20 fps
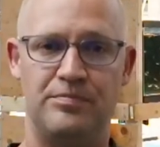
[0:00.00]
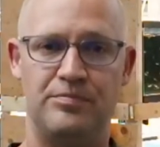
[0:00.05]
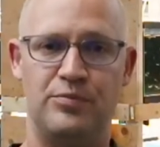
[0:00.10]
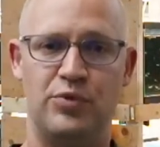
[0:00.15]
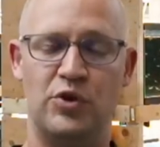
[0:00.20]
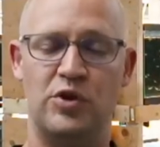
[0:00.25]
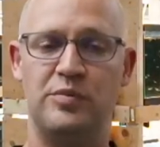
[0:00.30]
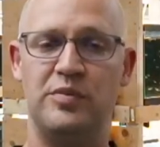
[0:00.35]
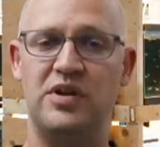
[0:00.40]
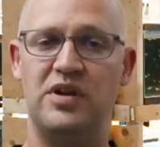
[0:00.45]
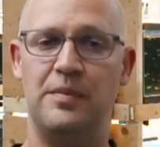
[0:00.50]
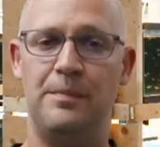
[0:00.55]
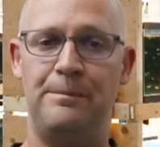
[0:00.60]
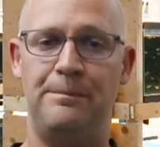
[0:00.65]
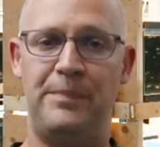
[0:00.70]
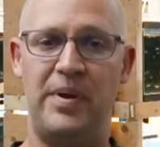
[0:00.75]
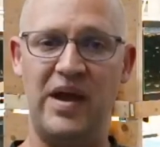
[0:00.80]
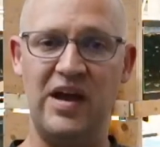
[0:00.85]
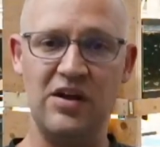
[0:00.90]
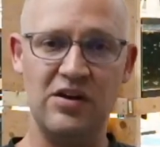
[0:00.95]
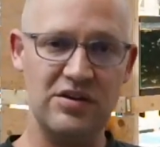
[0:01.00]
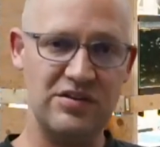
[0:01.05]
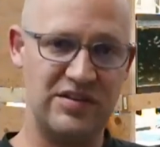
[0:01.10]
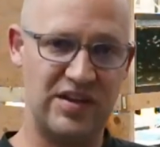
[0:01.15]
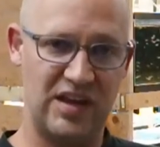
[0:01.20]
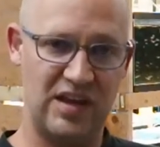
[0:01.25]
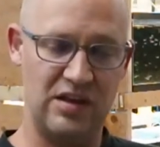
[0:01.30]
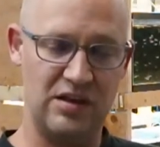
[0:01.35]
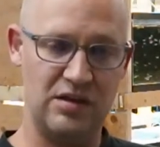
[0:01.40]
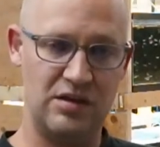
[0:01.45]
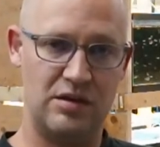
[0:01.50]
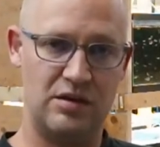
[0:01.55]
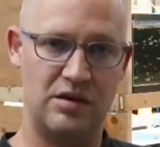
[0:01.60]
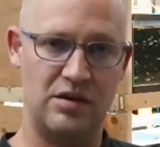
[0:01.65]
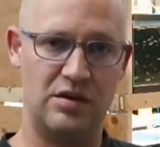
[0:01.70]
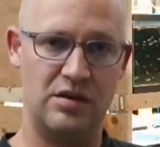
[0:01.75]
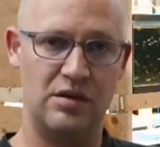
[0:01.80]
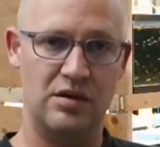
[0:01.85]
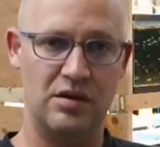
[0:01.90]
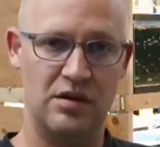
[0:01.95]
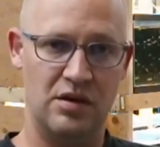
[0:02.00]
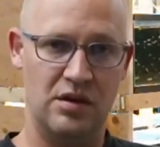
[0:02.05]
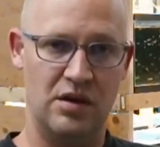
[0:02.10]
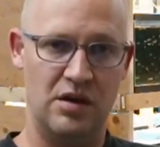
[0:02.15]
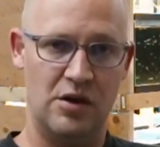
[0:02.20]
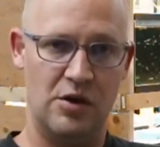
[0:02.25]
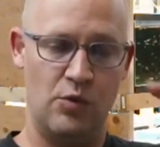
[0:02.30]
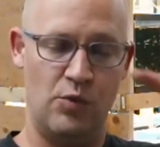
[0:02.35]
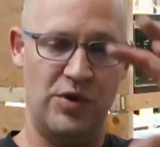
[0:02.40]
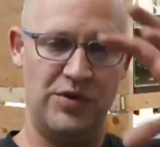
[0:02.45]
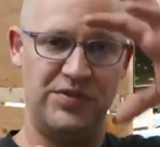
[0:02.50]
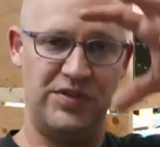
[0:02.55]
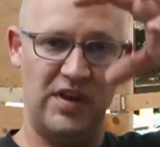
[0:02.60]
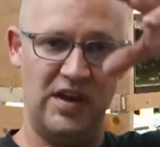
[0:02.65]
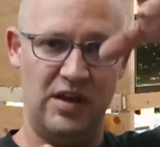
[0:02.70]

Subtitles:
Put them in a bare tank with